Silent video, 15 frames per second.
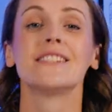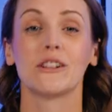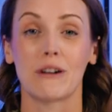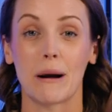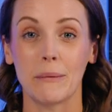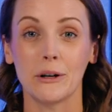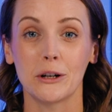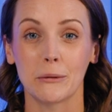So
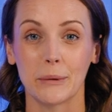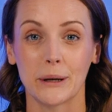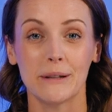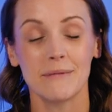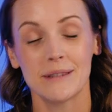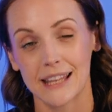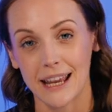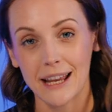grab a
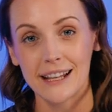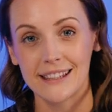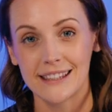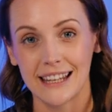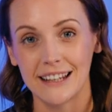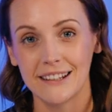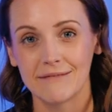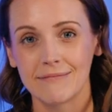cuppa, take a
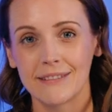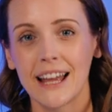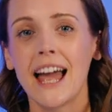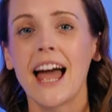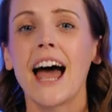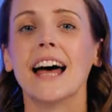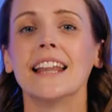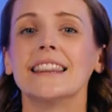seat
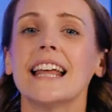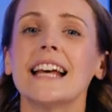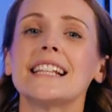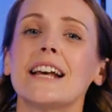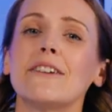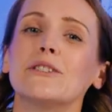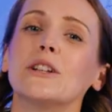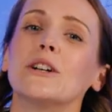and
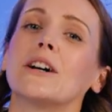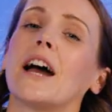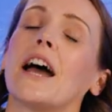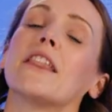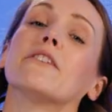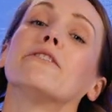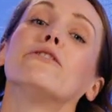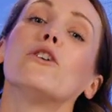let's have a look
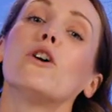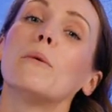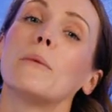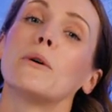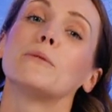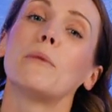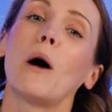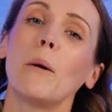at the four
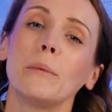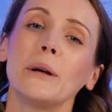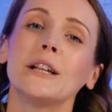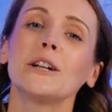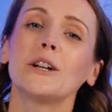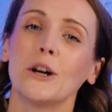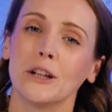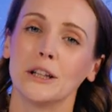most
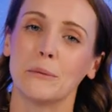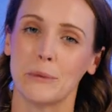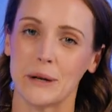popular colour